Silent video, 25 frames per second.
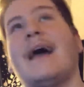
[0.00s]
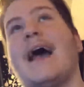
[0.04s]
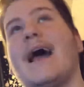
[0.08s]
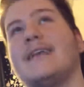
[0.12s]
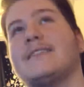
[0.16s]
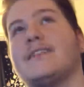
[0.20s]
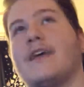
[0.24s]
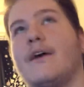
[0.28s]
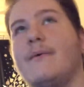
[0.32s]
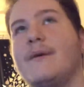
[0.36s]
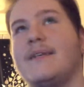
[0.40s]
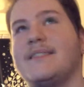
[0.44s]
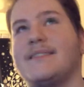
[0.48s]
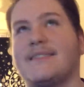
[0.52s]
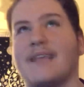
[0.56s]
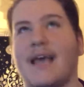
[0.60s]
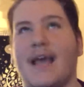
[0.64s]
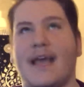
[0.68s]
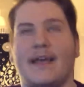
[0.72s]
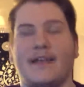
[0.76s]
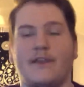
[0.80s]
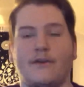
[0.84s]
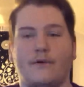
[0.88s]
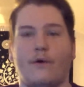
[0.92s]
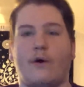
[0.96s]
As I always
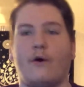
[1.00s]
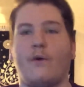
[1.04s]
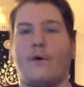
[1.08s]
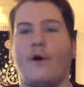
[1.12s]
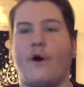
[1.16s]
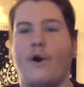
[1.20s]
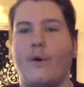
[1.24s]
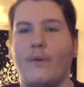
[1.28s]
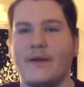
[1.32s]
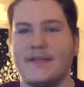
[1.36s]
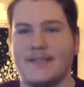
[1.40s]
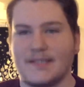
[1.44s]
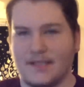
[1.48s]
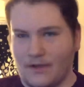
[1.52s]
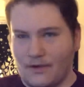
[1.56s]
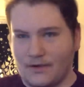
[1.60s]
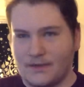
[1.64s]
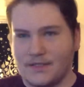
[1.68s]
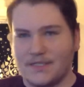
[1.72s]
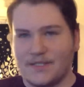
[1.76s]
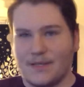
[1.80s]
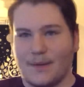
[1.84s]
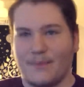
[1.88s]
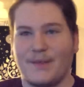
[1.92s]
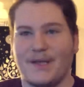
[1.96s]
say, you all will always
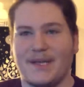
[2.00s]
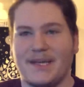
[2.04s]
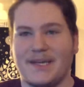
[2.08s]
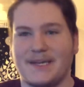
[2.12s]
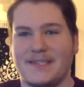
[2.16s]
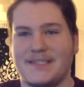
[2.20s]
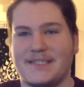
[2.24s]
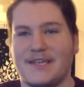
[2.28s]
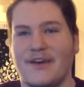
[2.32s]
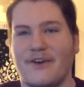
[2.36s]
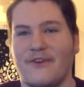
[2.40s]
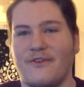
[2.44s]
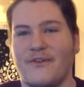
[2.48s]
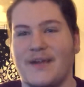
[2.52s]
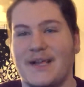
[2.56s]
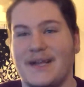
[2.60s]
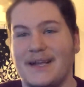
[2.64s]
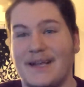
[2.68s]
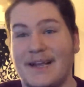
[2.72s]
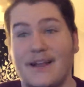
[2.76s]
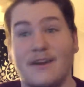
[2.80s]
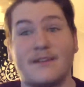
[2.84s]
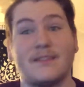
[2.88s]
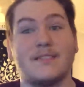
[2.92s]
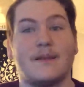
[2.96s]
learn something in a tarot
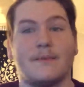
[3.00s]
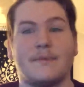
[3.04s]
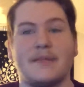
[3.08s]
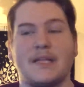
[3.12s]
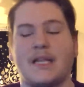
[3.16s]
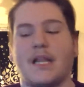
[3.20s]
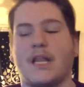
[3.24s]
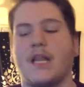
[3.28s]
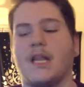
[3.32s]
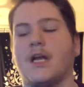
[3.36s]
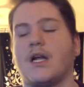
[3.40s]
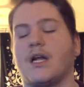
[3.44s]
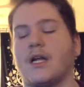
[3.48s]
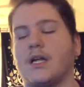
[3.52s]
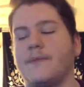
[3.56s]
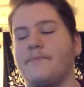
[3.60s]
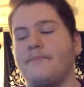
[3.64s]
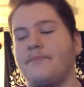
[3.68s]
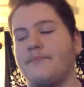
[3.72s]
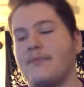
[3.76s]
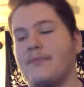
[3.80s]
reading. Here's something to learn.